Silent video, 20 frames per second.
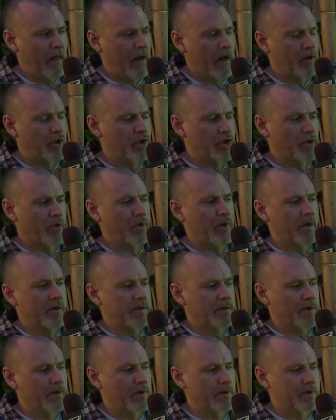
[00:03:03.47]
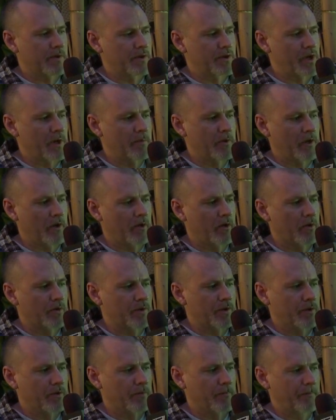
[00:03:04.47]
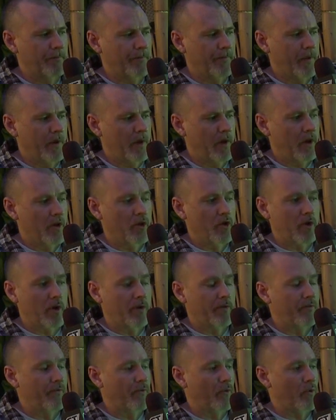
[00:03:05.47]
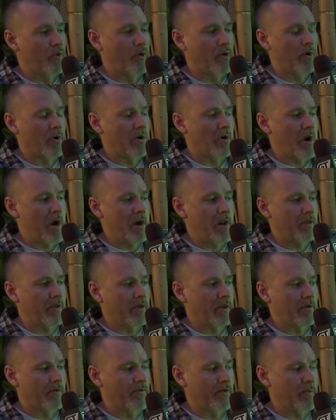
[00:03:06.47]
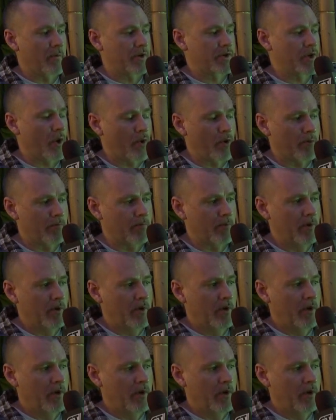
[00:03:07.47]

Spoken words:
and showcase areas that Jamie can go to, looking for anything from a totem